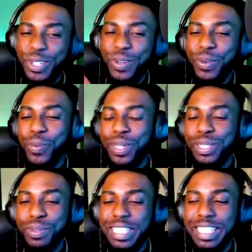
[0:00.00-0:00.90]
you know one
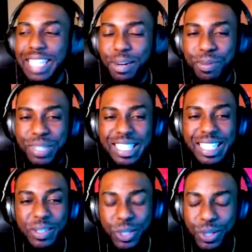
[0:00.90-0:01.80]
reason I reached
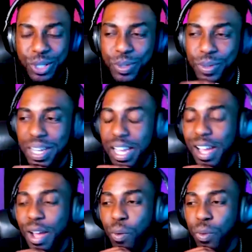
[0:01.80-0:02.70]
out to you
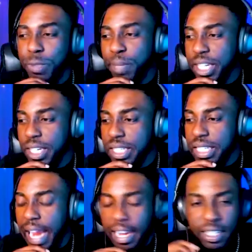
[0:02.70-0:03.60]
was because
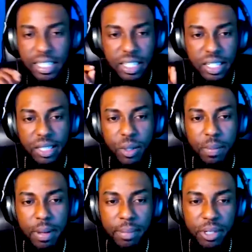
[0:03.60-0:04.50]
I clearly
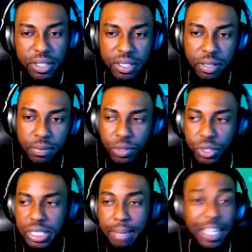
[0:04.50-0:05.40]
remember the
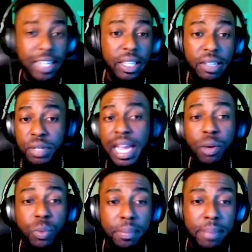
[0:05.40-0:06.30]
first time, like even how
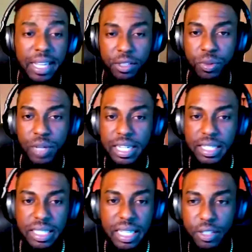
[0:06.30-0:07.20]
we met,
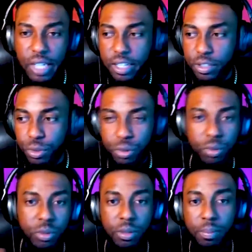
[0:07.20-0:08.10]
right?
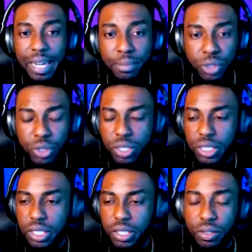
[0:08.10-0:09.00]
Through the Bible
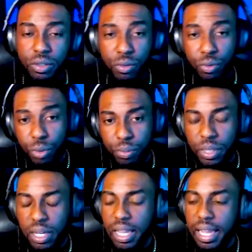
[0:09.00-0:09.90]
study group.
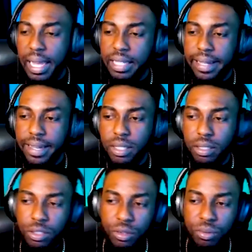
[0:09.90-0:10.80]
And then
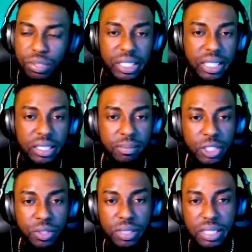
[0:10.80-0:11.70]
you reached out to me
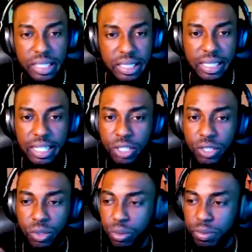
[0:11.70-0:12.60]
through LinkedIn and you
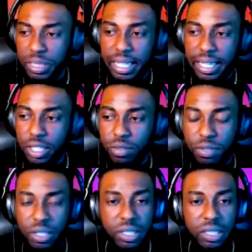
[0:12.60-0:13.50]
told me like you're
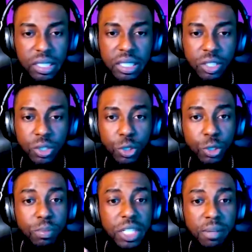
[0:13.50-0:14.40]
very good in social
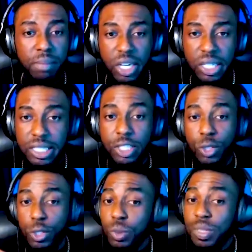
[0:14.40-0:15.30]
media marketing. So
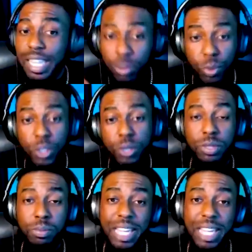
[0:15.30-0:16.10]
you networked with me